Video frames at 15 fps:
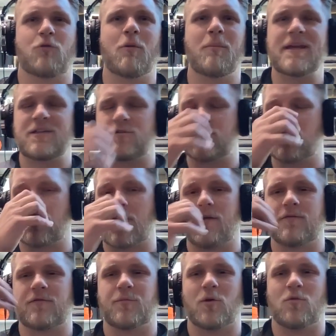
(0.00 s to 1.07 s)
What made you so
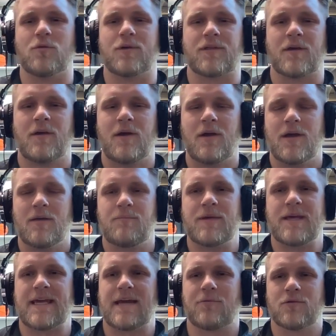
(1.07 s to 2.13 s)
comfortable with
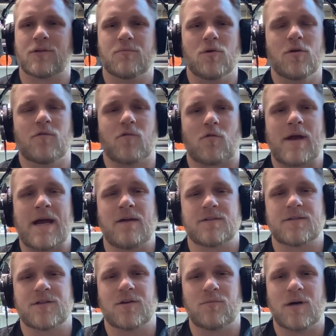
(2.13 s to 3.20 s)
being able to move around
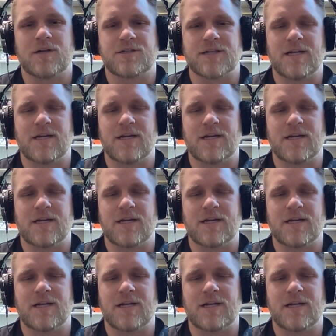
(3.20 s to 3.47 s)
so much?